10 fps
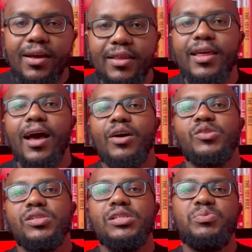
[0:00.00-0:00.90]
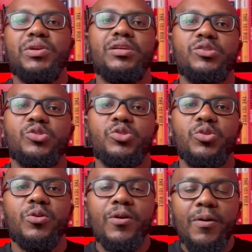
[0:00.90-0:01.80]
They're actually speaking to you,
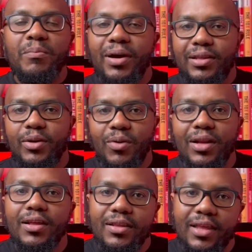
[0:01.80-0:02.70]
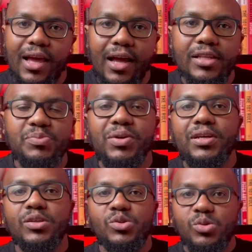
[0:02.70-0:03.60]
but they are
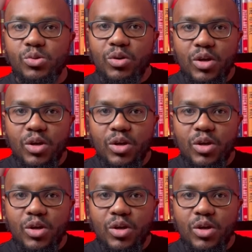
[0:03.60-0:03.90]
speaking to